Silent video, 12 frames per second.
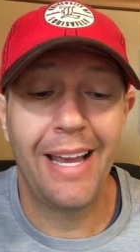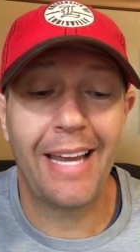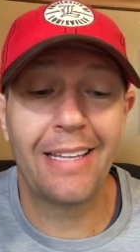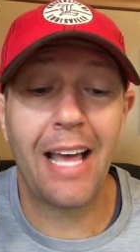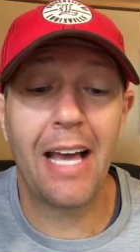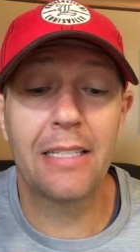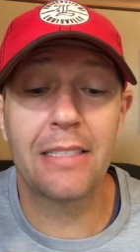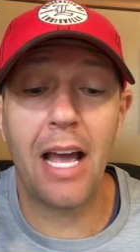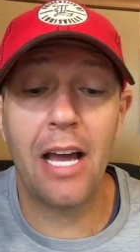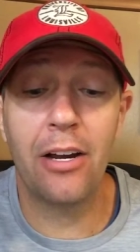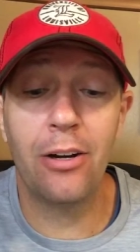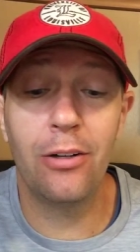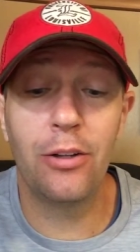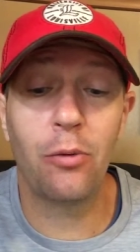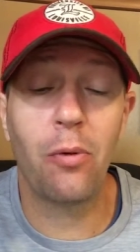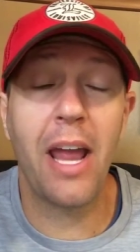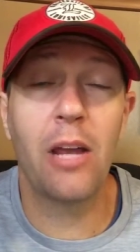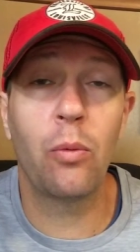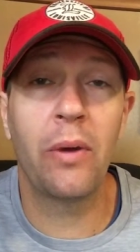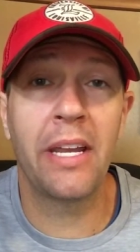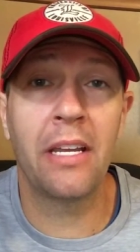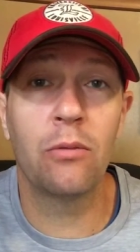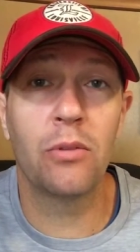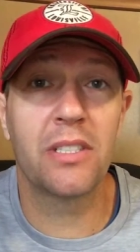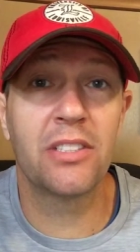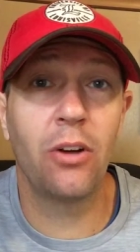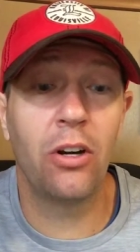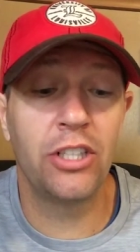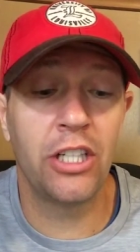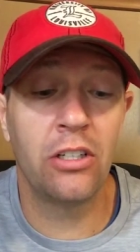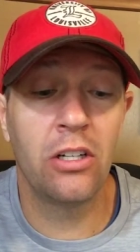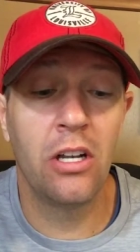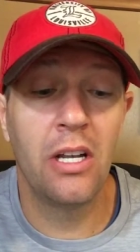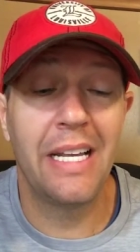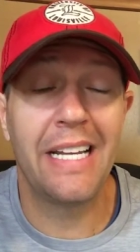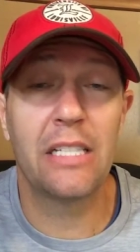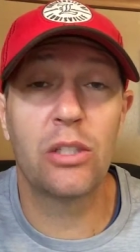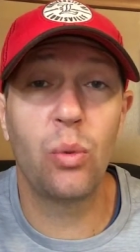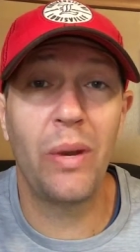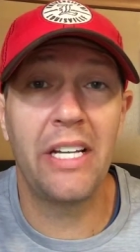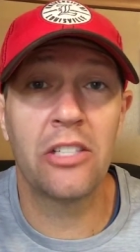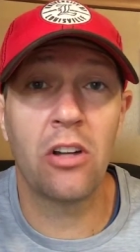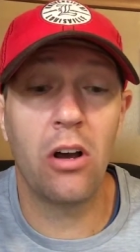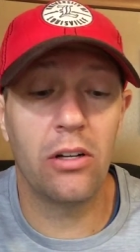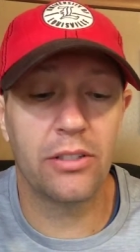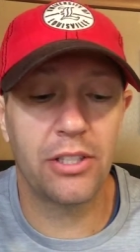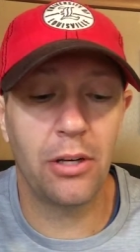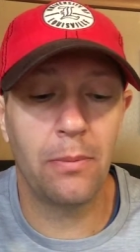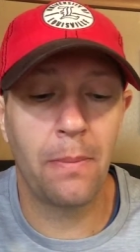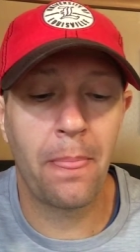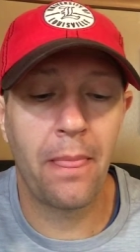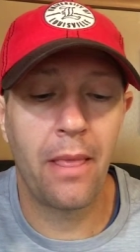and last I heard the right wing was surging in Sweden also.